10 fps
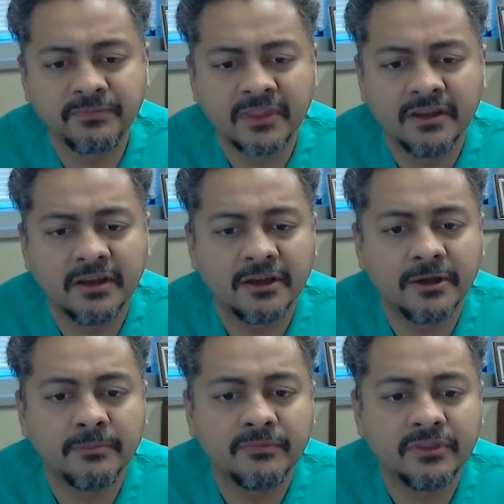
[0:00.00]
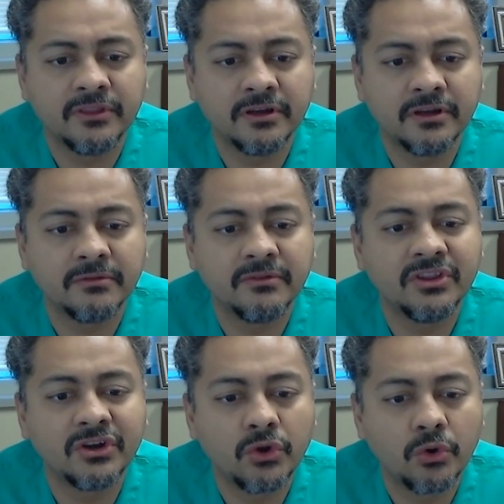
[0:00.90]
um, the, the
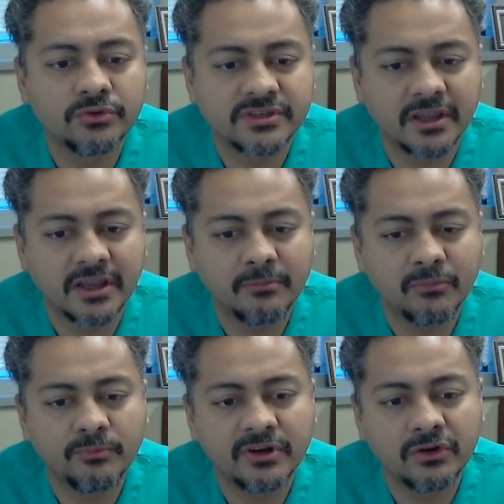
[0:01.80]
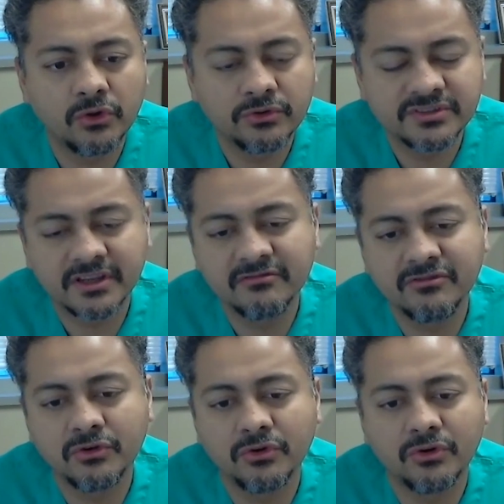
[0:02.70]
dosing, appropriate dosing
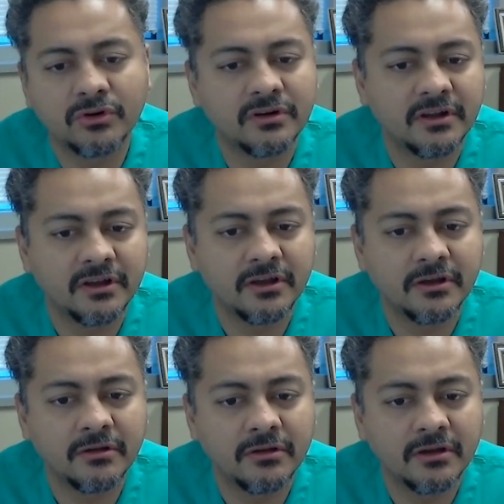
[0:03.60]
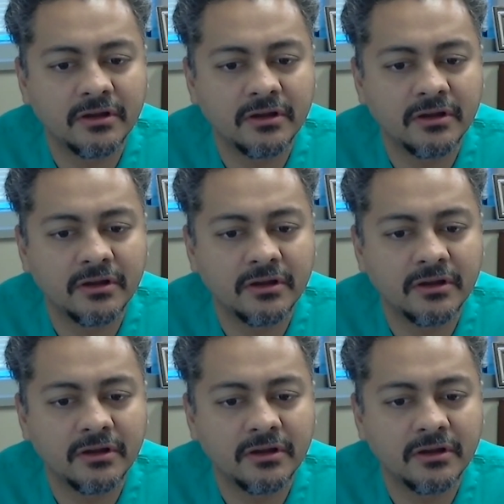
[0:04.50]
for uh,